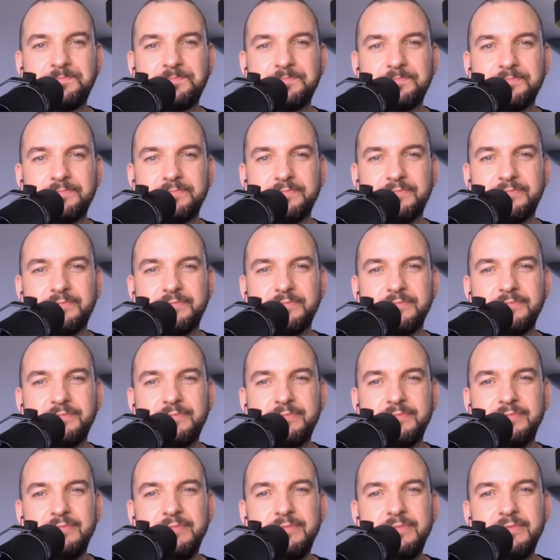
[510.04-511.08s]

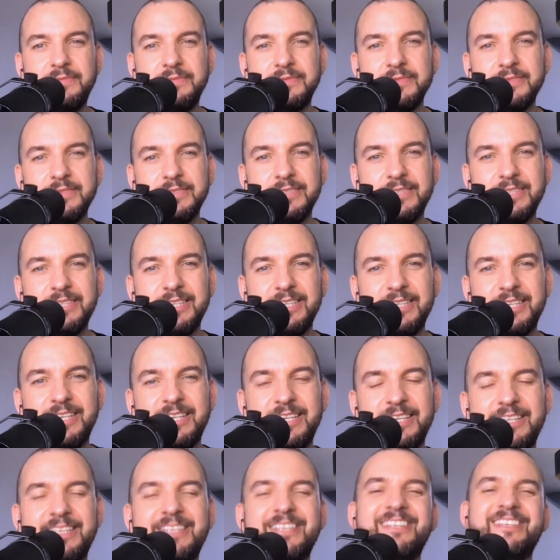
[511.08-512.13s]

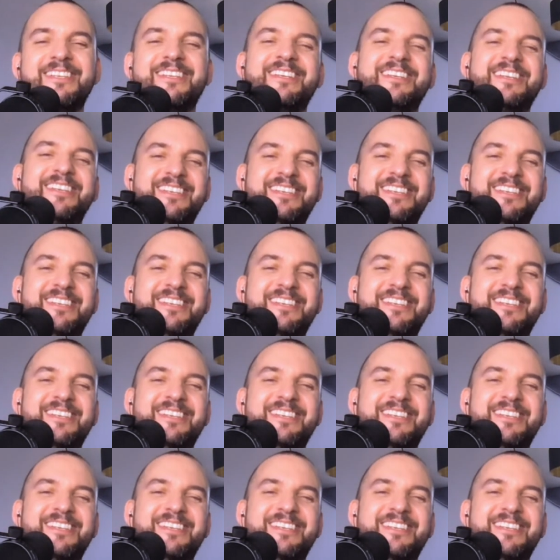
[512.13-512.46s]
No words are spoken by the person on screen.